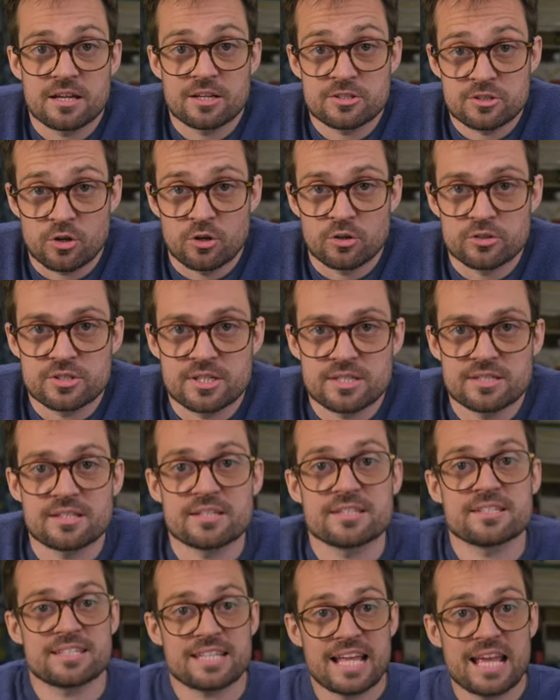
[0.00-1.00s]
at odds is the
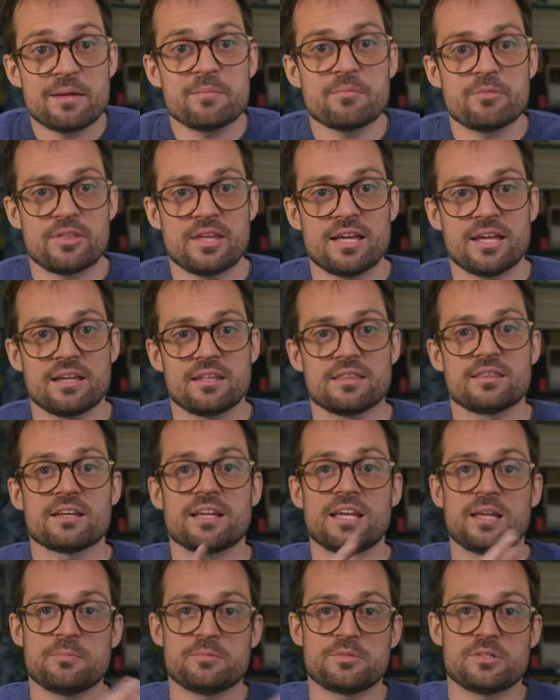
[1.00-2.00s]
same thing that
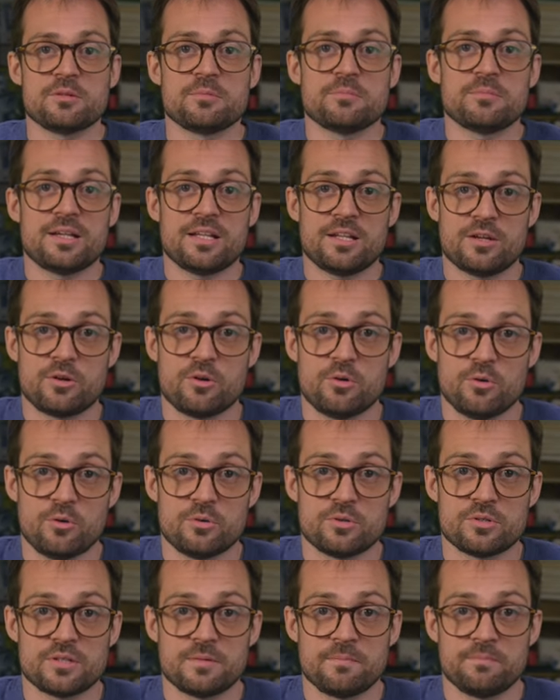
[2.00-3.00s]
keeps them in
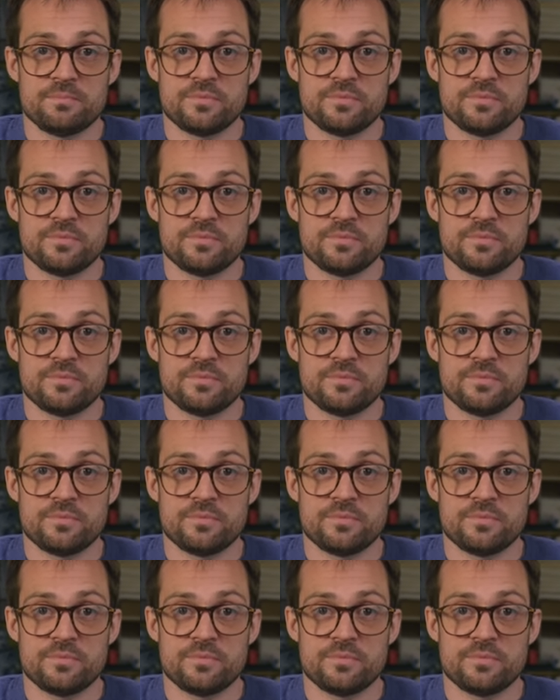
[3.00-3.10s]
accord.